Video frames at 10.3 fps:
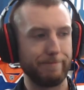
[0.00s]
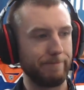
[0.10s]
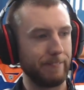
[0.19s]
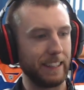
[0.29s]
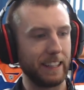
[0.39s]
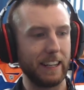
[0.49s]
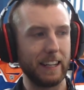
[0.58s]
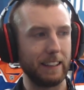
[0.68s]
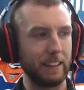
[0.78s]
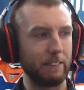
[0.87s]
you
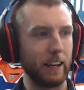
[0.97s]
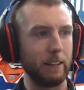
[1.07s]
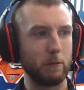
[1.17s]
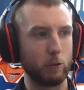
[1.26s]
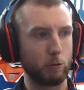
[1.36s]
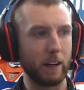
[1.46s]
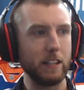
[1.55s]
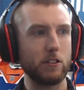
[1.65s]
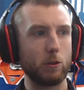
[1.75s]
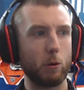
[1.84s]
got, right?
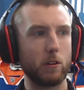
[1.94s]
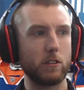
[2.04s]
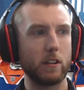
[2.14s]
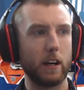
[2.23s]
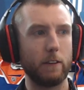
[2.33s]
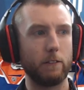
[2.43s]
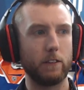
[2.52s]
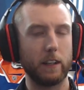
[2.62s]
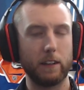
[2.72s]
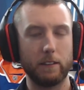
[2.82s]
Great source of
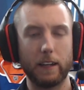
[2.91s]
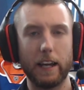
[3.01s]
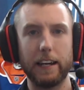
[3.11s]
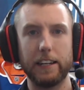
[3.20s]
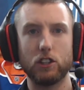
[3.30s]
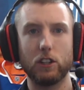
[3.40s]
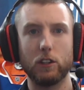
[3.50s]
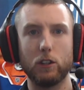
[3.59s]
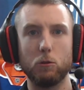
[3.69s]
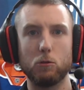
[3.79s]
NHL
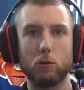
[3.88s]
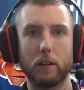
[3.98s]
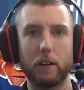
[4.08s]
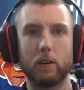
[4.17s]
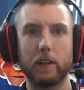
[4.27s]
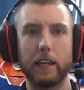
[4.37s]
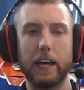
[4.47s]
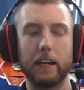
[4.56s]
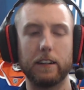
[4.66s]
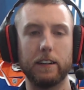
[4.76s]
news here in
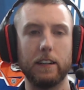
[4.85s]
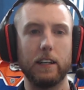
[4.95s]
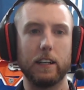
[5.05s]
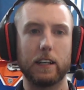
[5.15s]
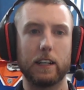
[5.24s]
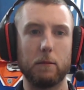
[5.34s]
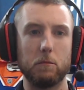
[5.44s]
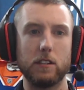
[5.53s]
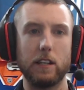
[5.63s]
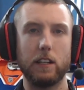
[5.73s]
Canada
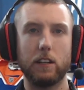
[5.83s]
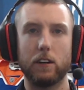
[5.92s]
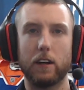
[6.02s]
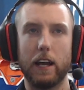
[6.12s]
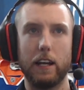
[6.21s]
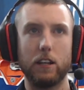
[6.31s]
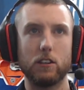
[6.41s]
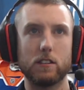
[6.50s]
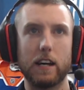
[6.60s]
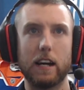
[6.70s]
comes in here and
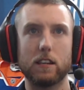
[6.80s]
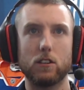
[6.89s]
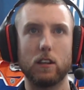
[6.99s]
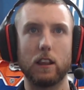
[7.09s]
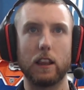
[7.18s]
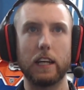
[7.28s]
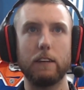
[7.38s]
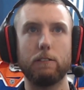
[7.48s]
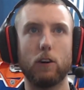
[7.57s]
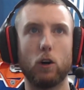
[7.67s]
just has to
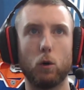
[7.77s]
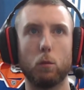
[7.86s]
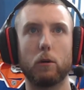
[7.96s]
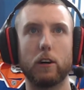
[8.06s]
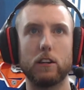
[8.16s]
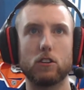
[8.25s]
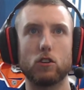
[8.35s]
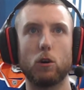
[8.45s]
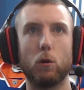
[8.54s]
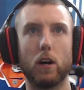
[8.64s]
leaf homer it
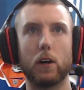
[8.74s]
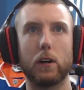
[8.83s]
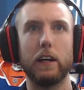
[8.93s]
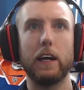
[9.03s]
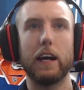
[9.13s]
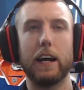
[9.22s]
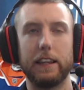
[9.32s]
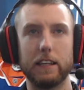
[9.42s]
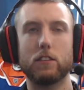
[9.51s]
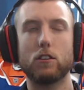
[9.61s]
so hard. And
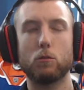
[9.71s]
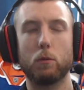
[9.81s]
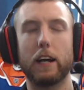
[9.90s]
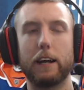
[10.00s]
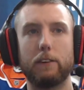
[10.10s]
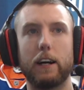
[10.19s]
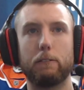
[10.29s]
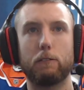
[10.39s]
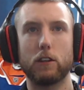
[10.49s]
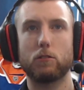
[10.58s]
this is what I find
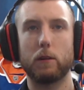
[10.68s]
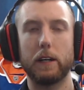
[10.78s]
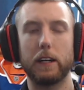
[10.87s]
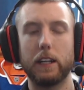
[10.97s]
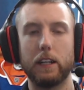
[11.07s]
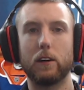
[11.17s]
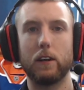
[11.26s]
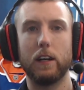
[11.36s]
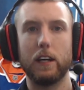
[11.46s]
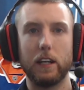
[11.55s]
frustrating here
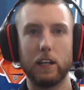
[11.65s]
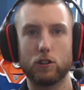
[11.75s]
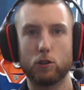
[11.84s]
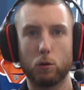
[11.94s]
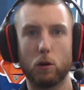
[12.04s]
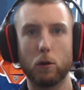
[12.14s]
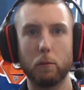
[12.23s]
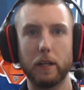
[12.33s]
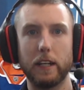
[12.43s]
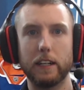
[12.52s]
is Toronto
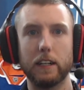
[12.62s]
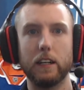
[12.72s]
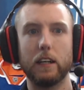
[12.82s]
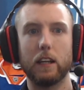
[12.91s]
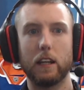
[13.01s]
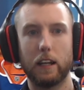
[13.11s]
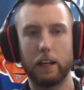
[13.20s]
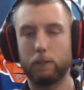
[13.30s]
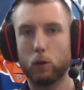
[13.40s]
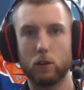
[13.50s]
media, and
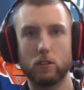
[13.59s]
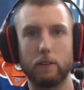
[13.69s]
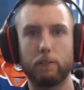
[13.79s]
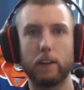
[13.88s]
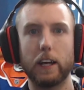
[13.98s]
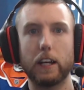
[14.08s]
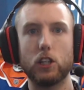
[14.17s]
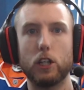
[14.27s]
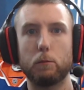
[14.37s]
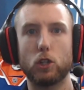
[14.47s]
of course a
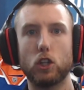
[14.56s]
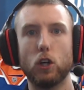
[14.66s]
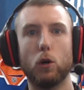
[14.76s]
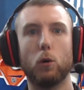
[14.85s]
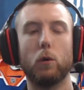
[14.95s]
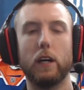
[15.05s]
flagship show